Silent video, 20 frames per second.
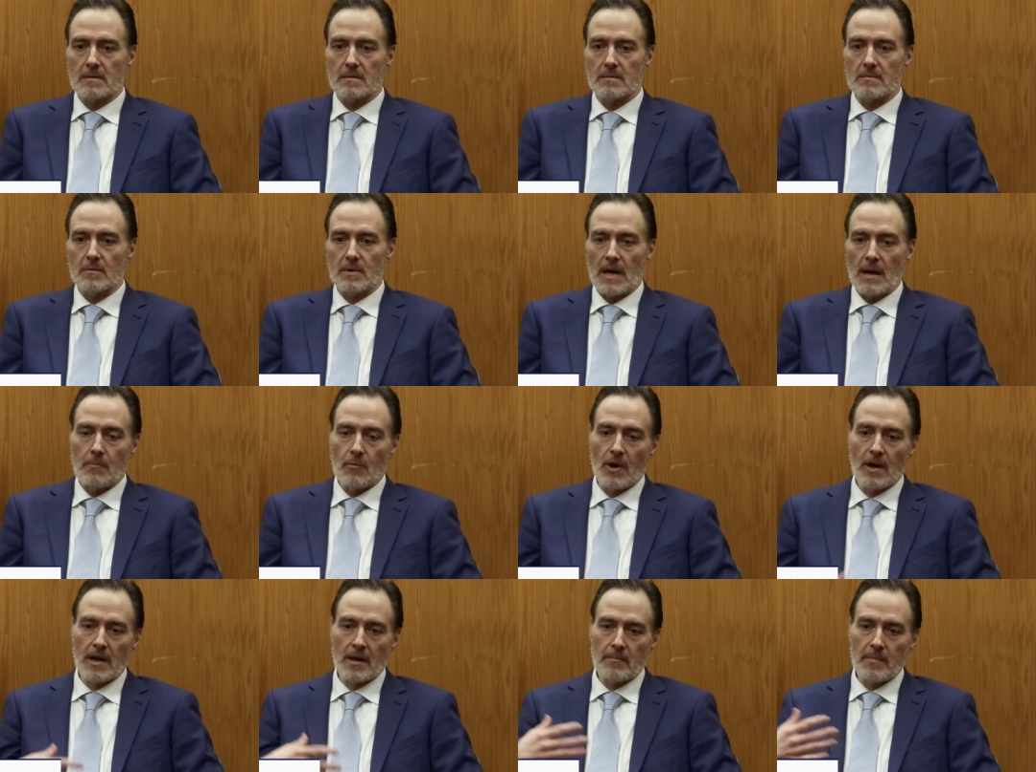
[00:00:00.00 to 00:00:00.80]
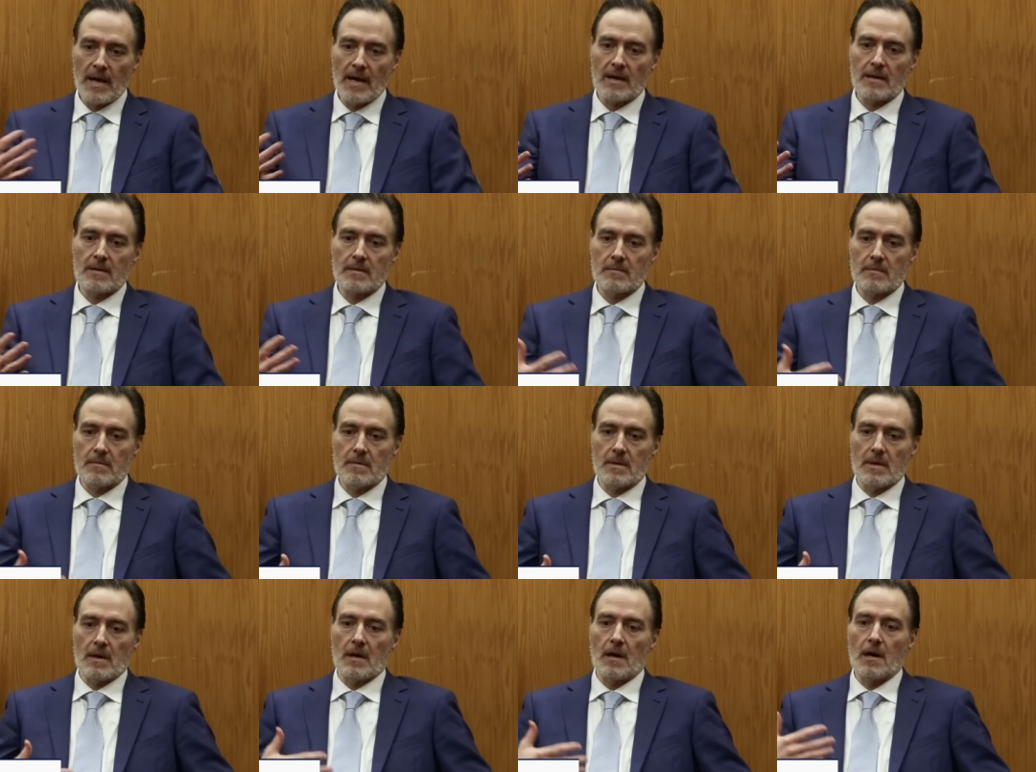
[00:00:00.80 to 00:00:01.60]
when I'm walking back,
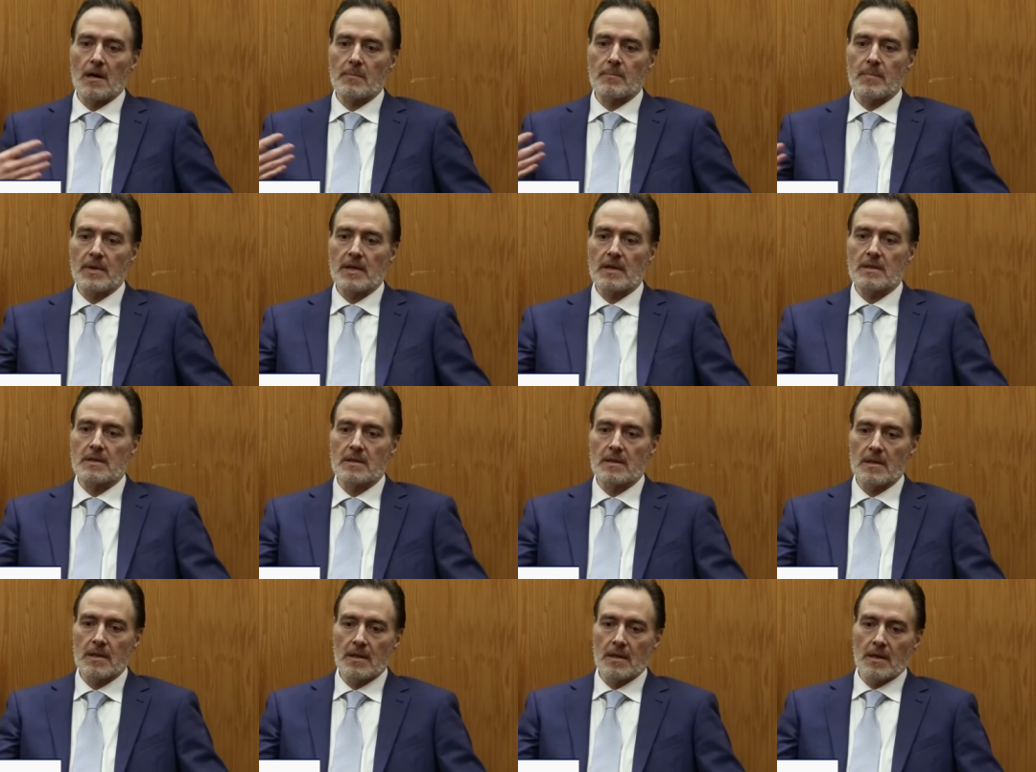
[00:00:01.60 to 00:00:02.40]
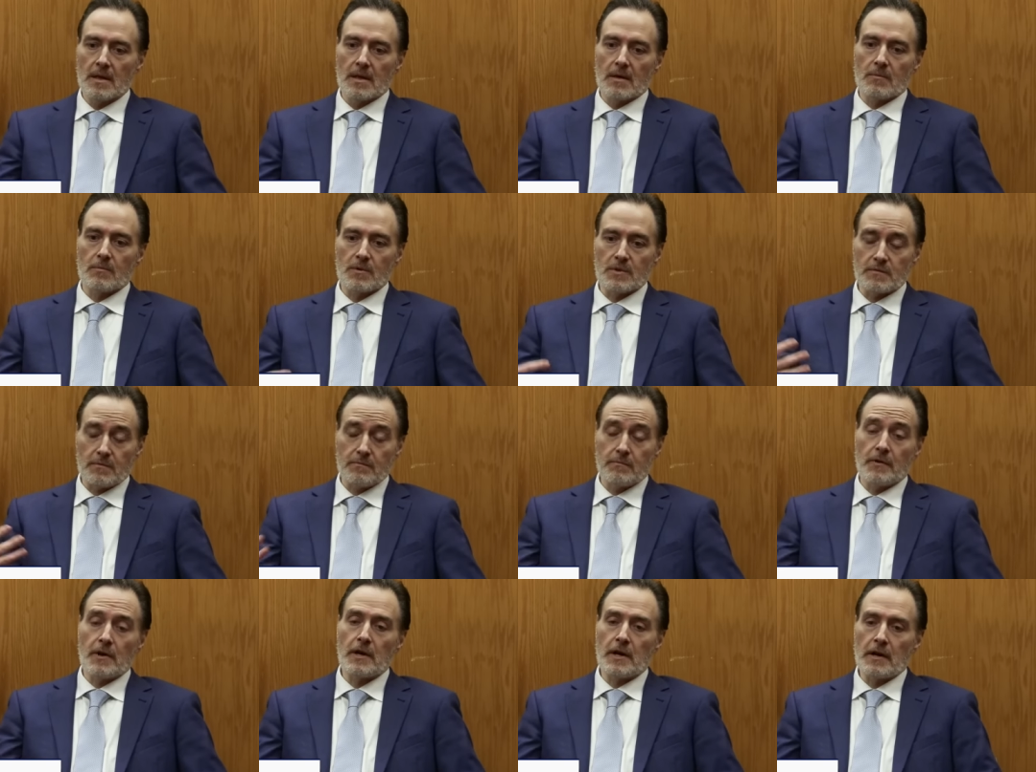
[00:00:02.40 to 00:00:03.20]
the heartbeat was
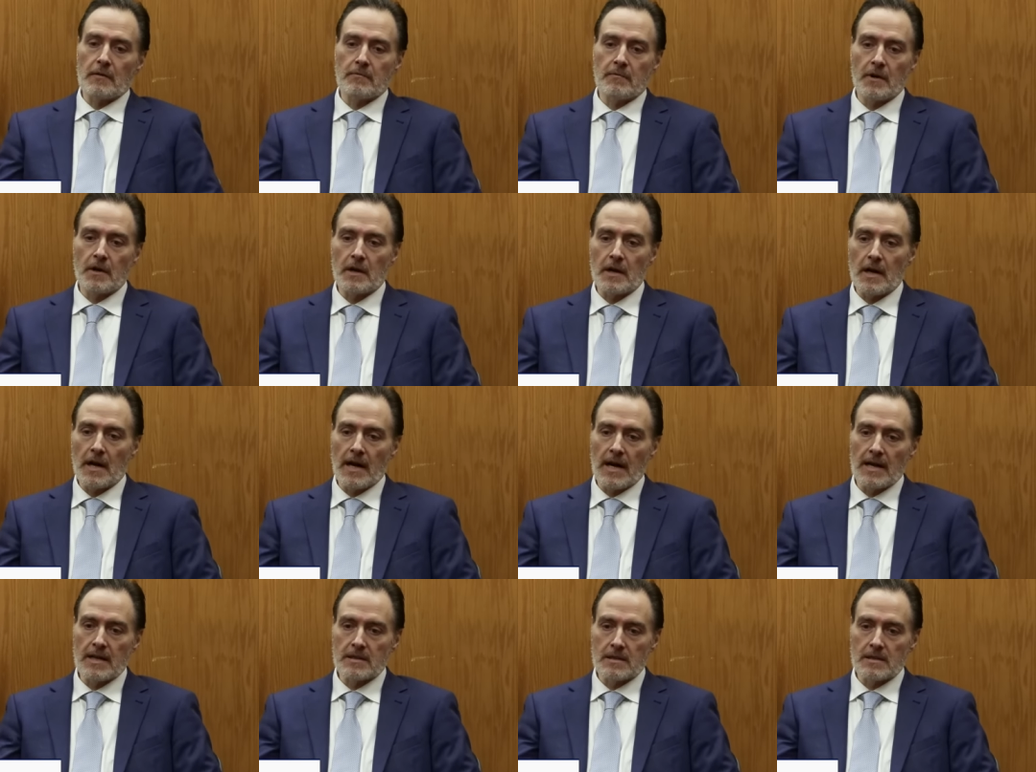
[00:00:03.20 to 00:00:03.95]
very, very high.